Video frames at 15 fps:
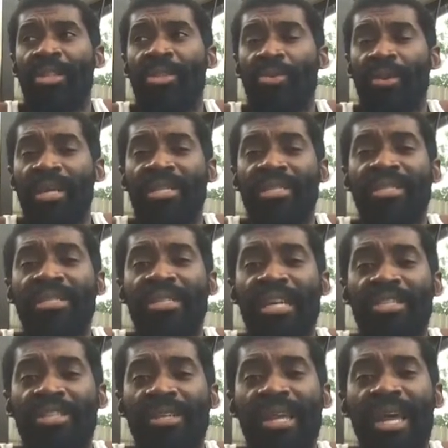6
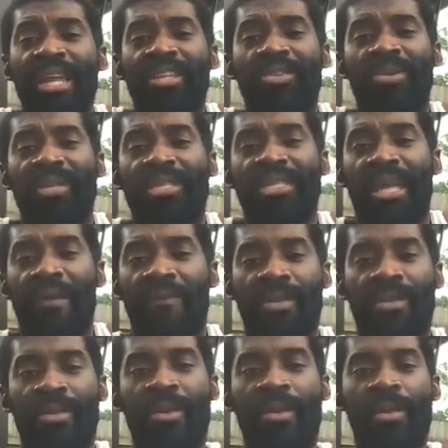or 93 to 7.
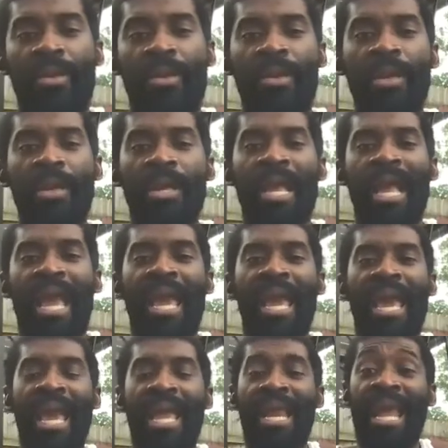
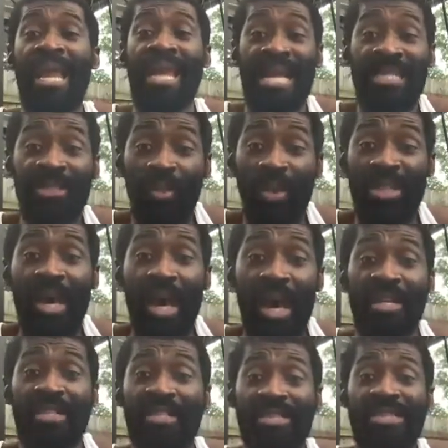And that's with
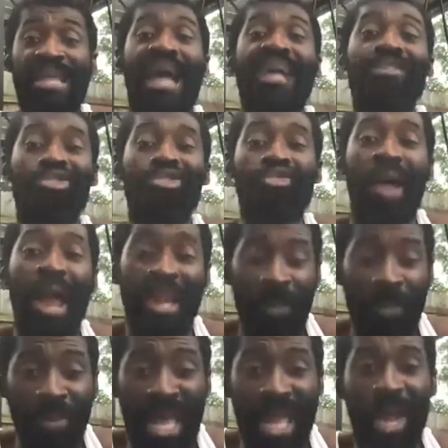us not trying to
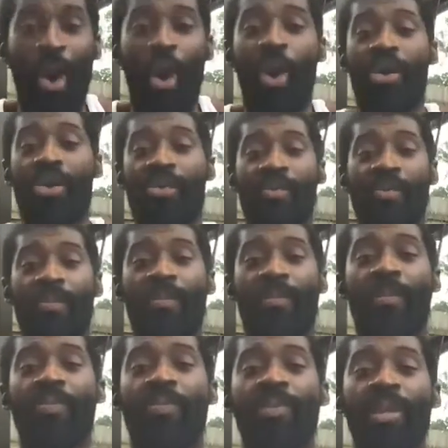play hard.
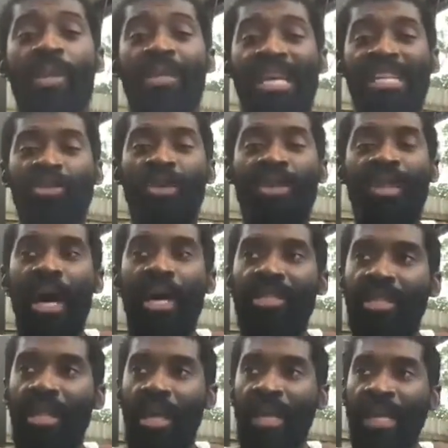That's with us
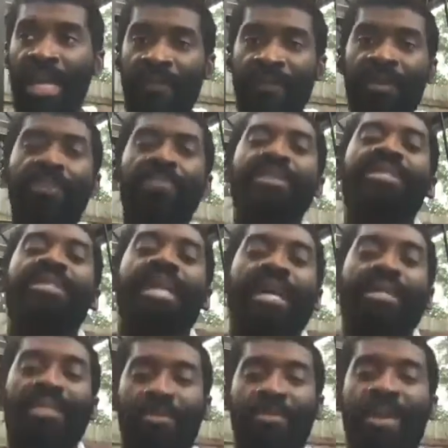giving them a chance
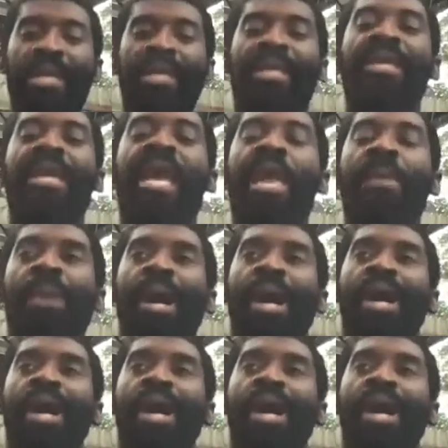to be in the game, us